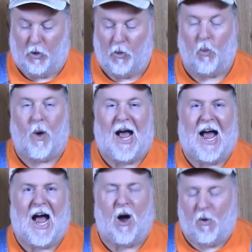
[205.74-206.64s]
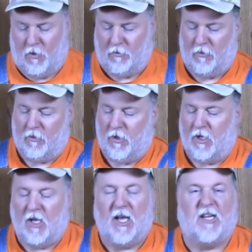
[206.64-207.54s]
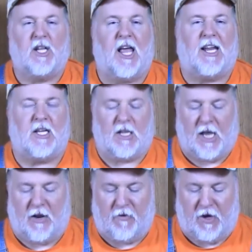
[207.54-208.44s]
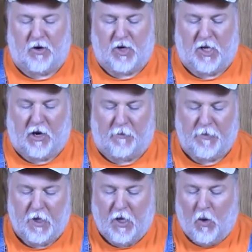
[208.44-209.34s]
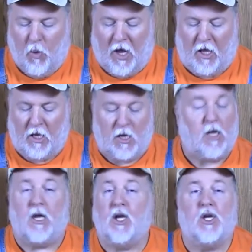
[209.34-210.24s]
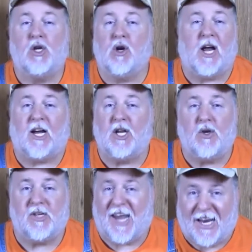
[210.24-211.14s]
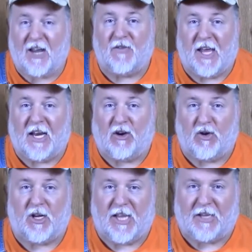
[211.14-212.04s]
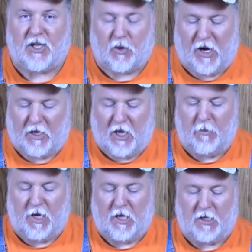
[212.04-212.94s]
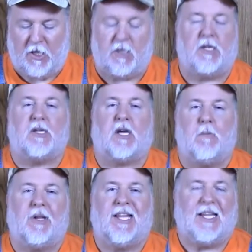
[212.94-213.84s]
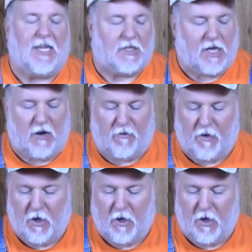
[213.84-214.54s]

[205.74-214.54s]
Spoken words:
Wow, a lot of energy there. Well, you're not going to use any of that energy. That's the great thing, because this is a completely safe